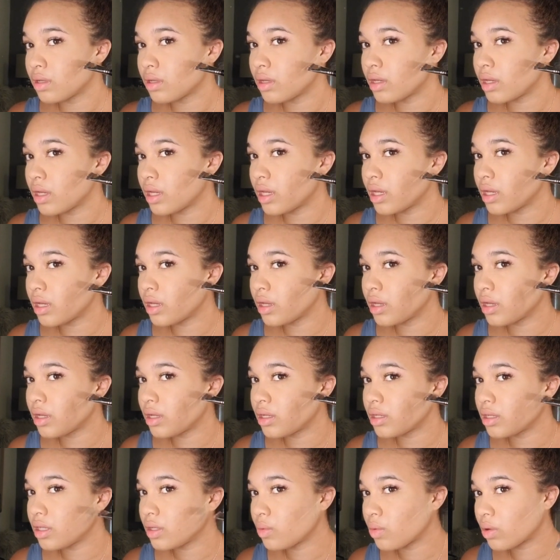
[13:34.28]

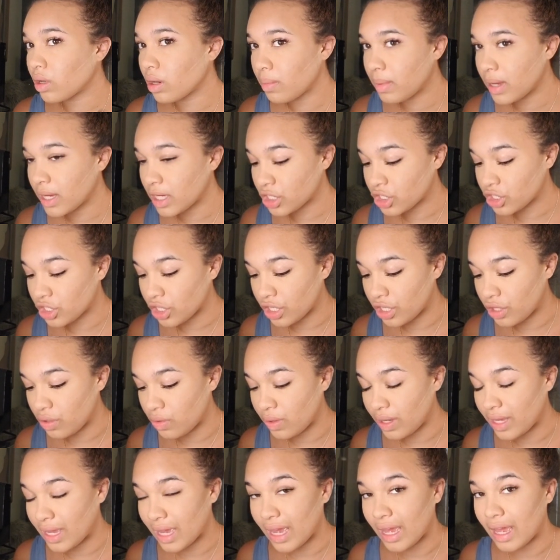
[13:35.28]
and you want to make sure you
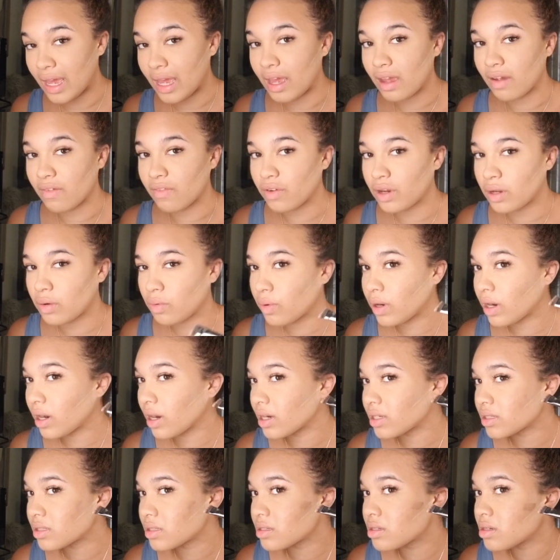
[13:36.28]
get everywhere
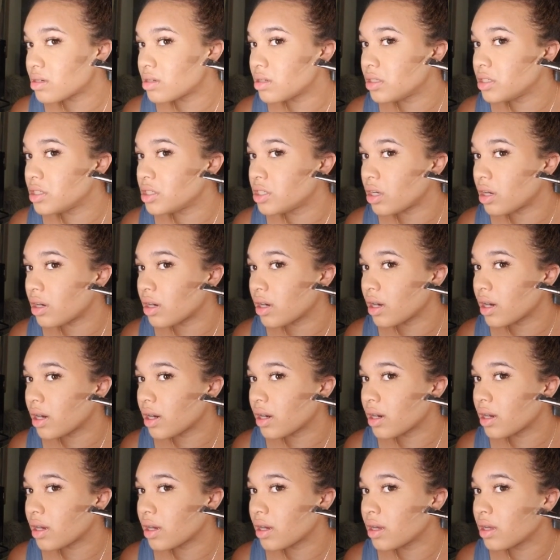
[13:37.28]
it's
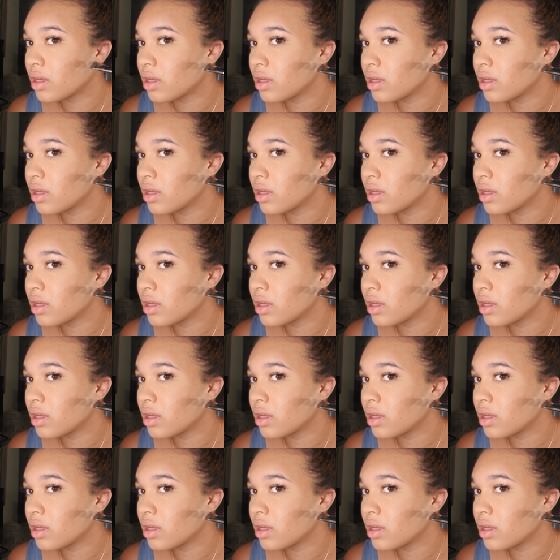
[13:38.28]
dark,